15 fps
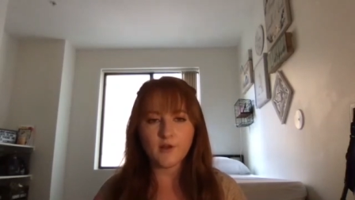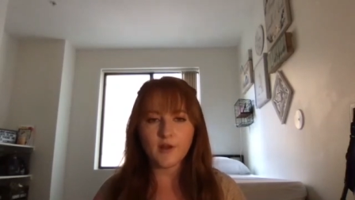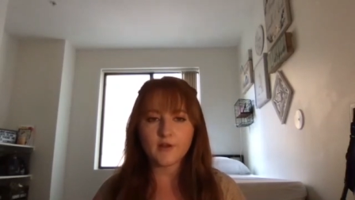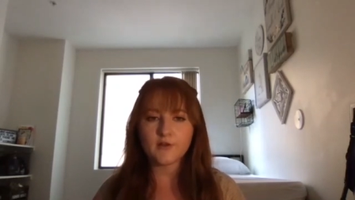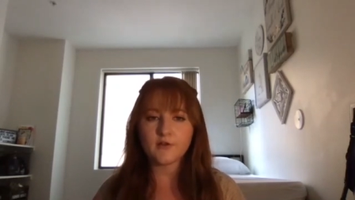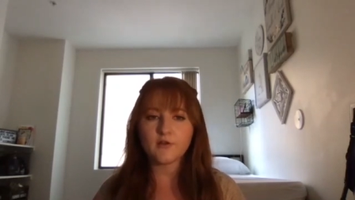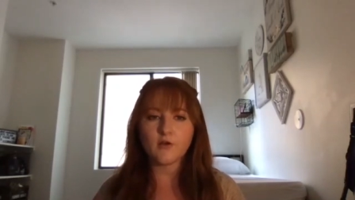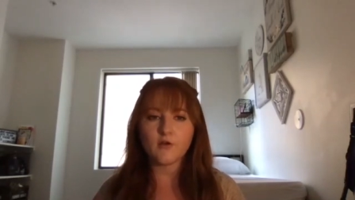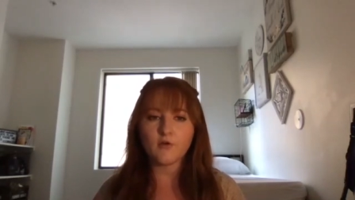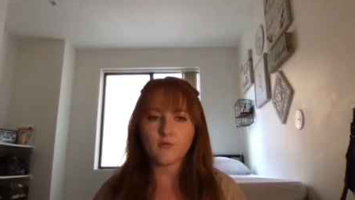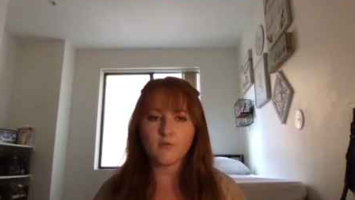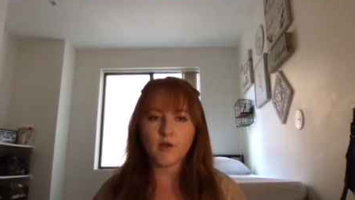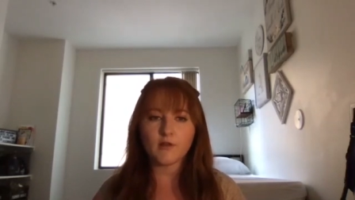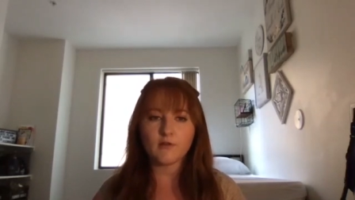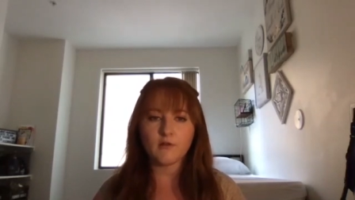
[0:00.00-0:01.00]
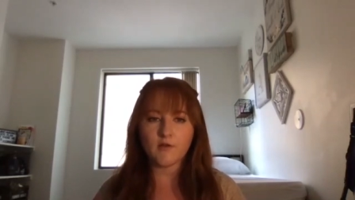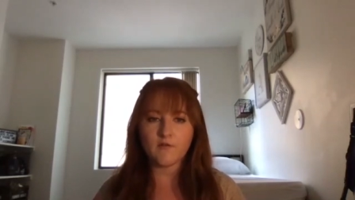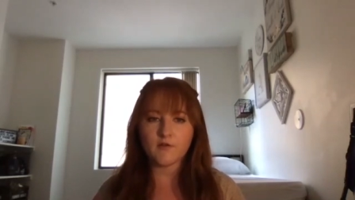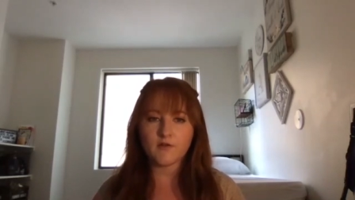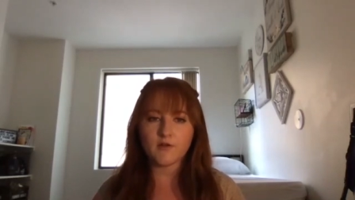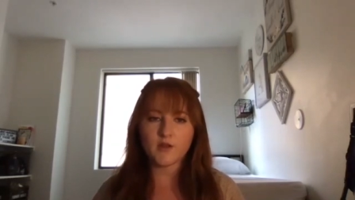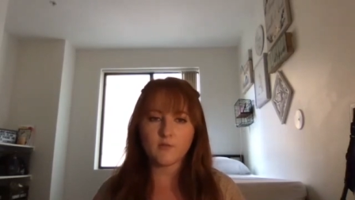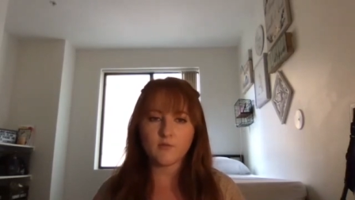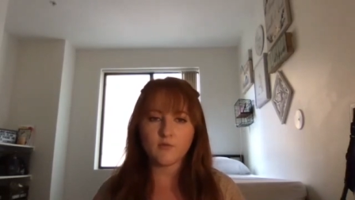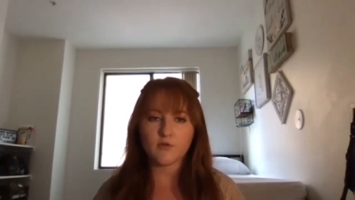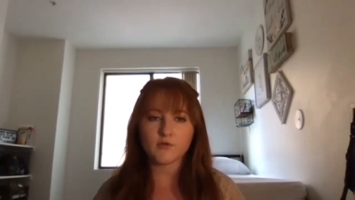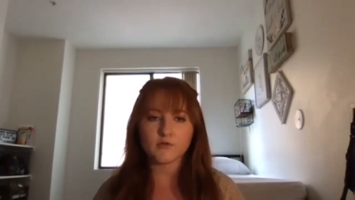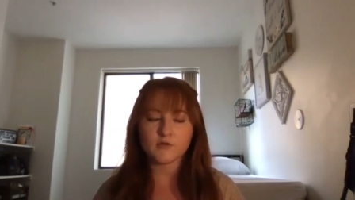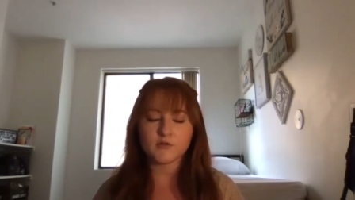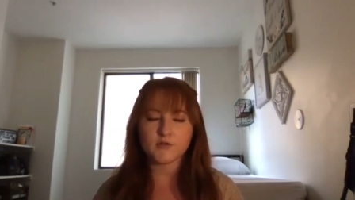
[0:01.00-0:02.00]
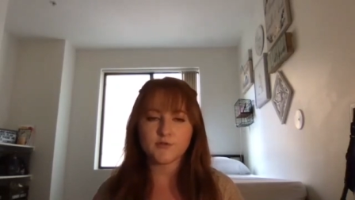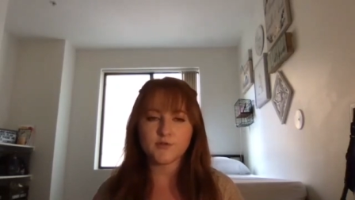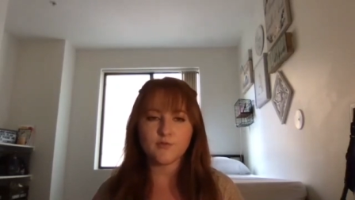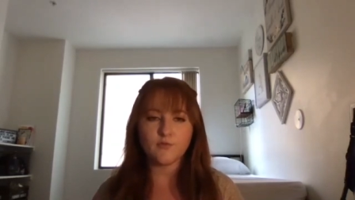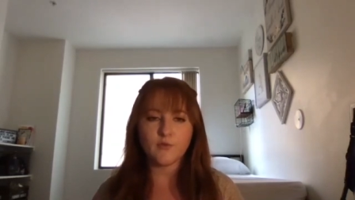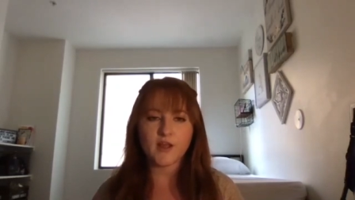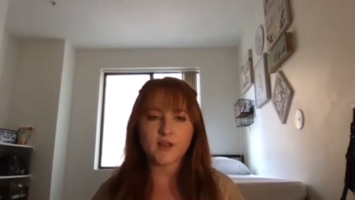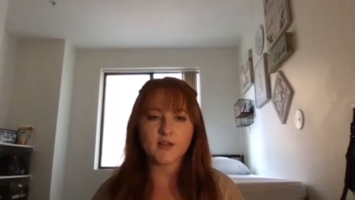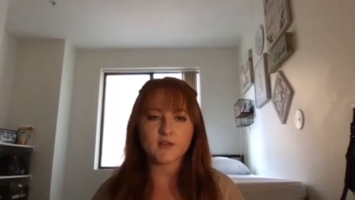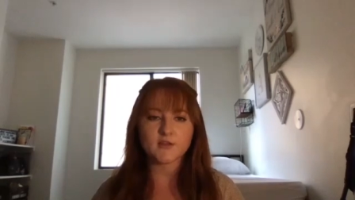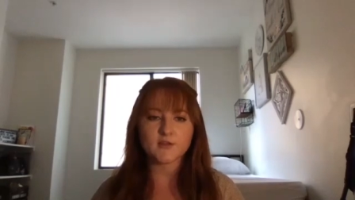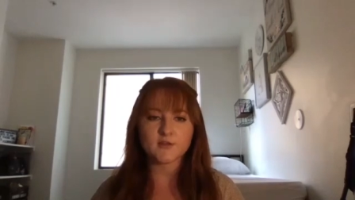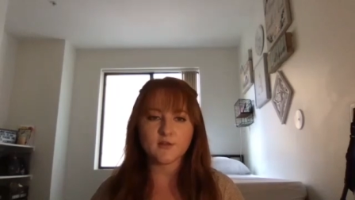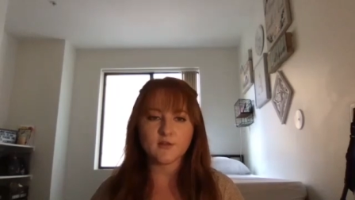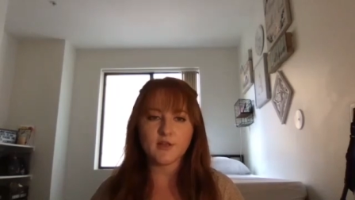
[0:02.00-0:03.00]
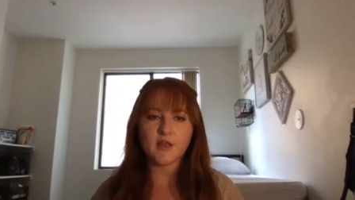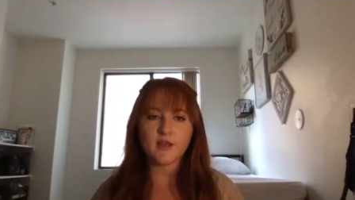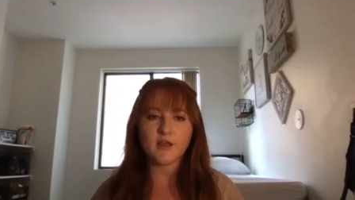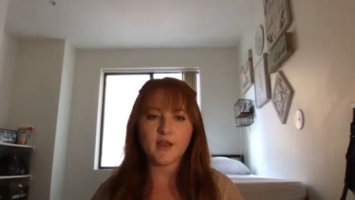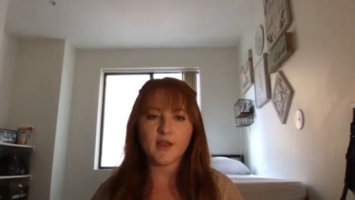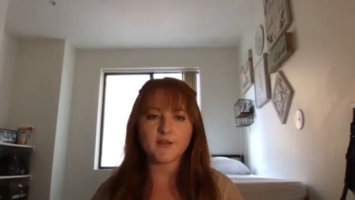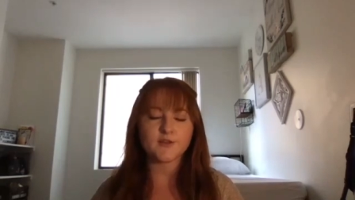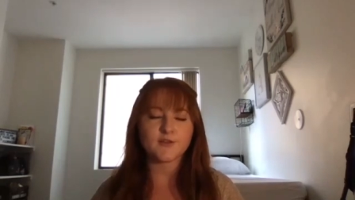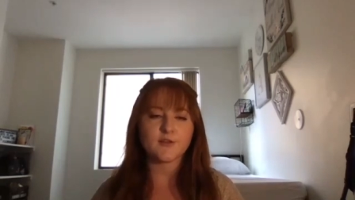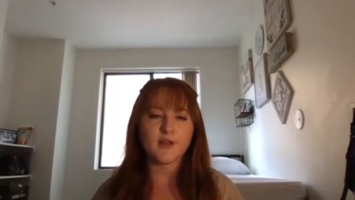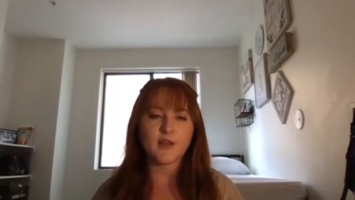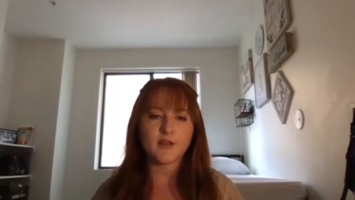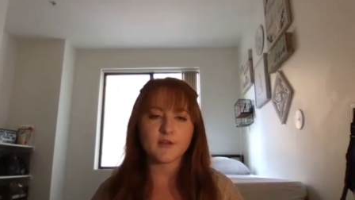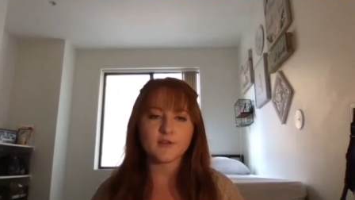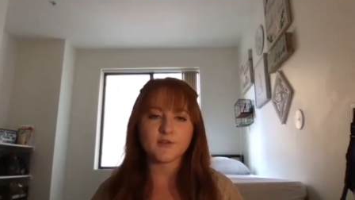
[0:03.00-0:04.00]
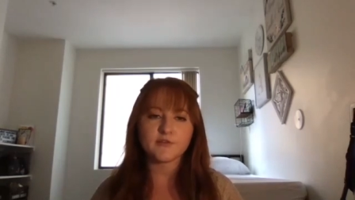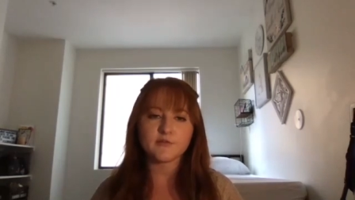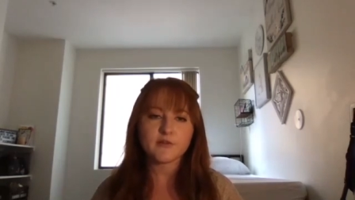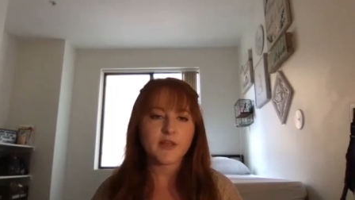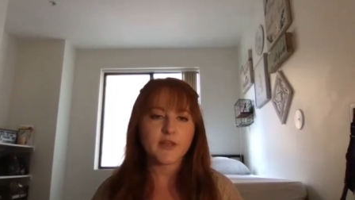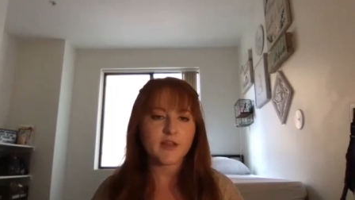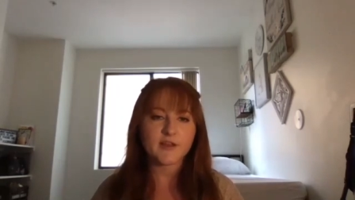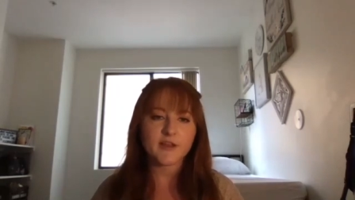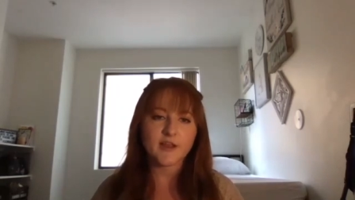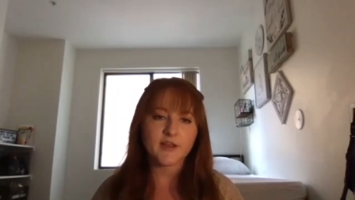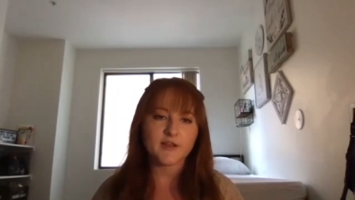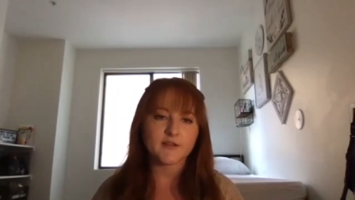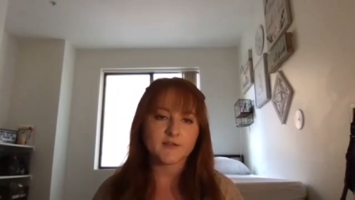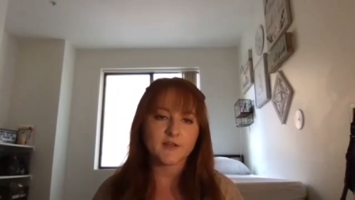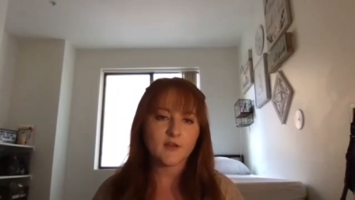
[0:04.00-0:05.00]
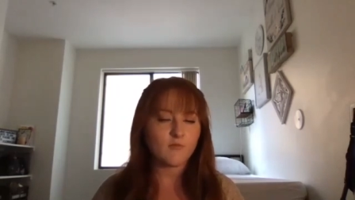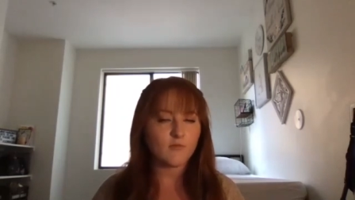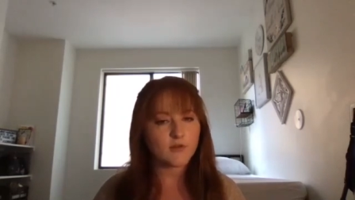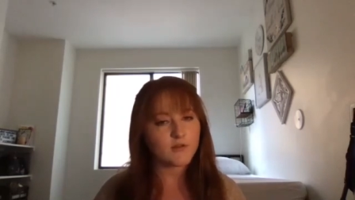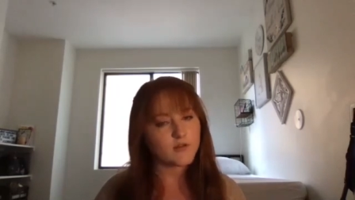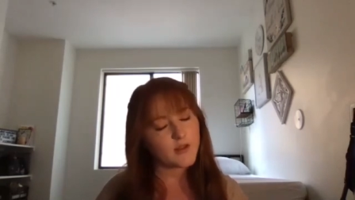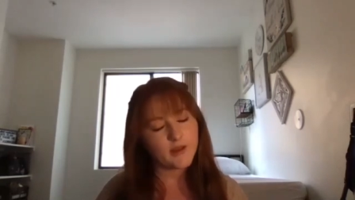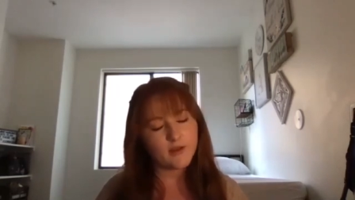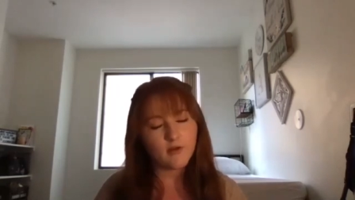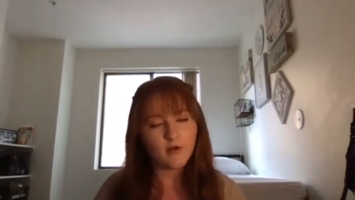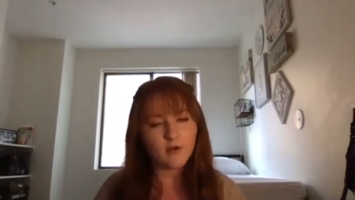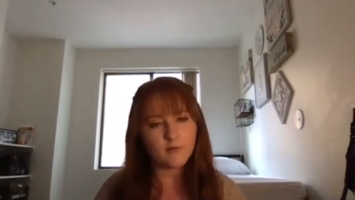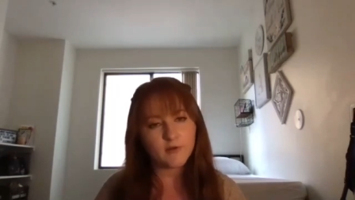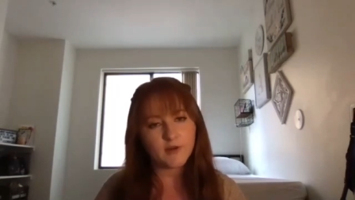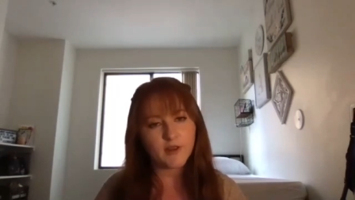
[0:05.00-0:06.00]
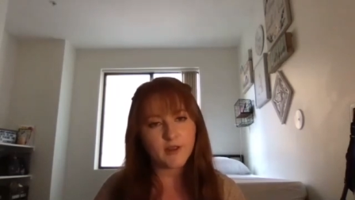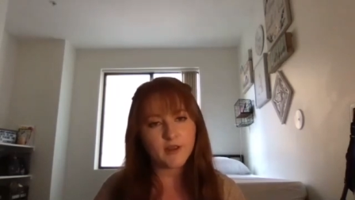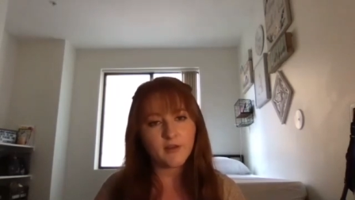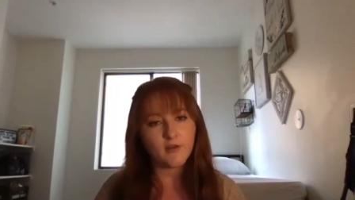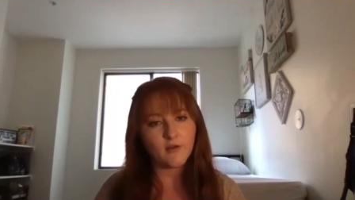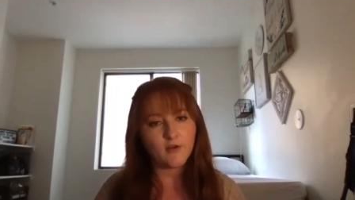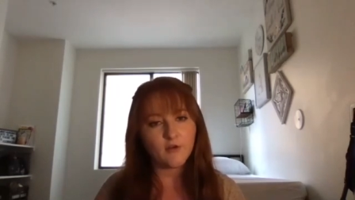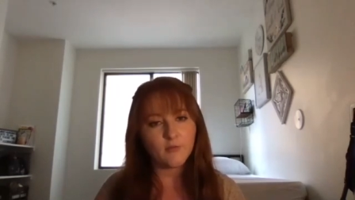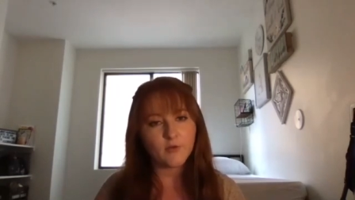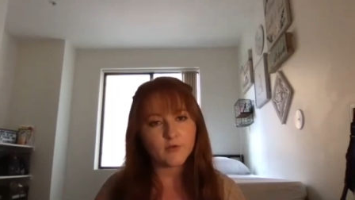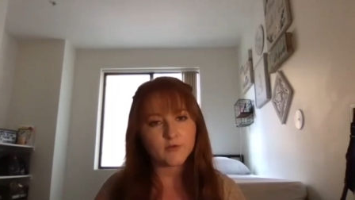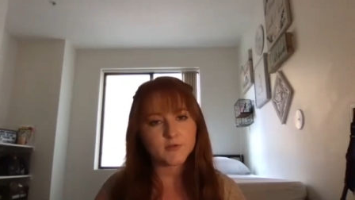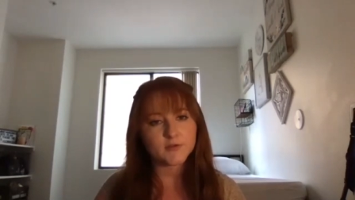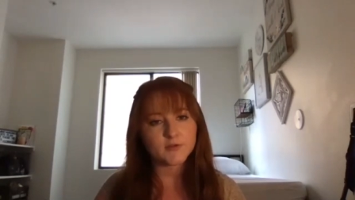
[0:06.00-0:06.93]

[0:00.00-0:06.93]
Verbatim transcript: I go, I gravitate more towards doing weights. So like I do like two leg days and one like arm day almost.